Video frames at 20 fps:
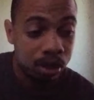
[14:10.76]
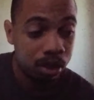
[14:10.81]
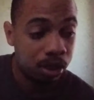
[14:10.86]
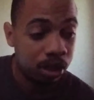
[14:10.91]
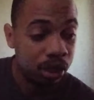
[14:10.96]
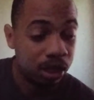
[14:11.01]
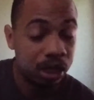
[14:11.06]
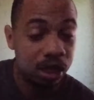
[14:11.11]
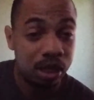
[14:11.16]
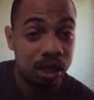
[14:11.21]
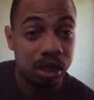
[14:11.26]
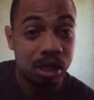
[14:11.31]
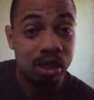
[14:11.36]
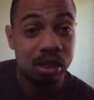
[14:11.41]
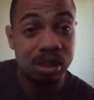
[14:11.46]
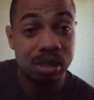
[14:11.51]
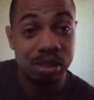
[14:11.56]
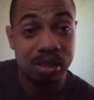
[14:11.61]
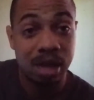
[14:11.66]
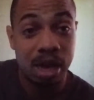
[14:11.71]
he
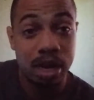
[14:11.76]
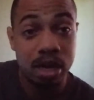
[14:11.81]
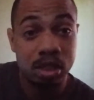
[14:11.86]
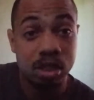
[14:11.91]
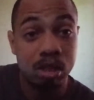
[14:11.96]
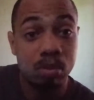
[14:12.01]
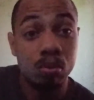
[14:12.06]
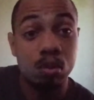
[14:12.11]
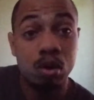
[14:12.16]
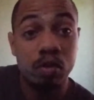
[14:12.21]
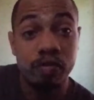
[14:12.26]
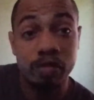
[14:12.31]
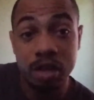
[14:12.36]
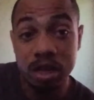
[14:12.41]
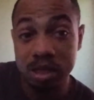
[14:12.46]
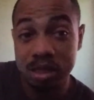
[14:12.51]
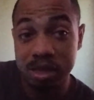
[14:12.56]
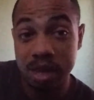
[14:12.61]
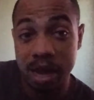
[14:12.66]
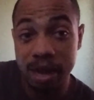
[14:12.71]
decided to move
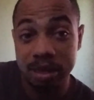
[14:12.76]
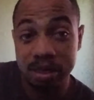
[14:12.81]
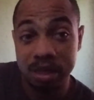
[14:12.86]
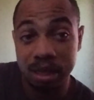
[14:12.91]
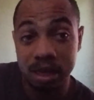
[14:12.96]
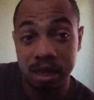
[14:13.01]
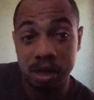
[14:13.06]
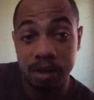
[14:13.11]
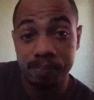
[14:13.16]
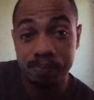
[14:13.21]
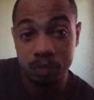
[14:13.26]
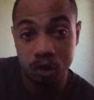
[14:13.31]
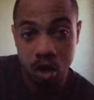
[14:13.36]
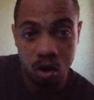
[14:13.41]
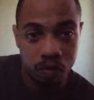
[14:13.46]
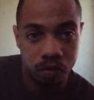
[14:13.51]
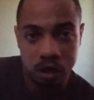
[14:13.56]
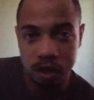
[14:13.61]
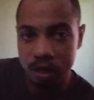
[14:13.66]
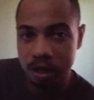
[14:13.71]
this idea
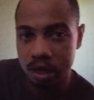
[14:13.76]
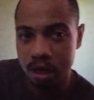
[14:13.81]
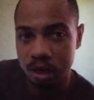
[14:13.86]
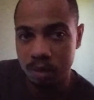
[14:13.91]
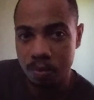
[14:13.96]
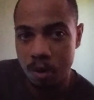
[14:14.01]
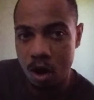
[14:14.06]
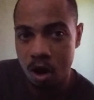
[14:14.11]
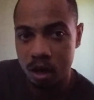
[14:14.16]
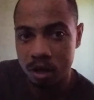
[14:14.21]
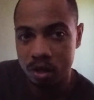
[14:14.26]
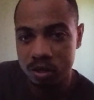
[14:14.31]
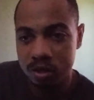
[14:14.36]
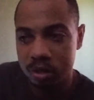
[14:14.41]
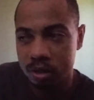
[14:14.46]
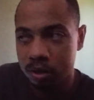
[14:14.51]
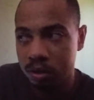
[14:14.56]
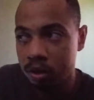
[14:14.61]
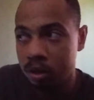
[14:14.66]
over to Kingdom Hearts,